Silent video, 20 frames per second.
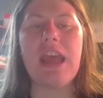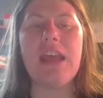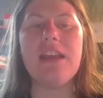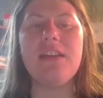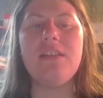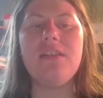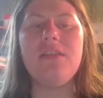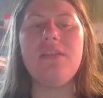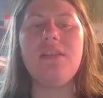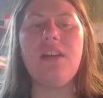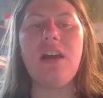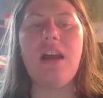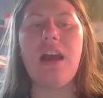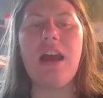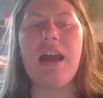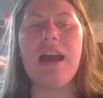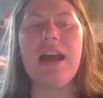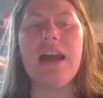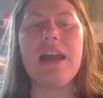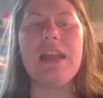N.
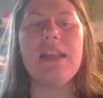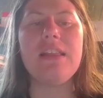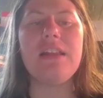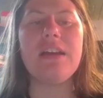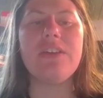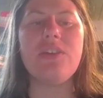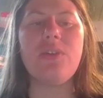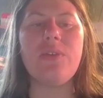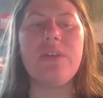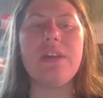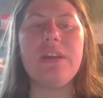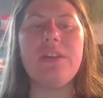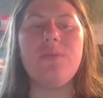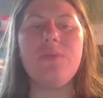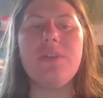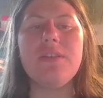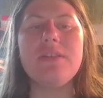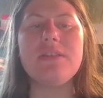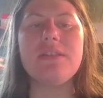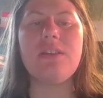I line going
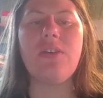inwards.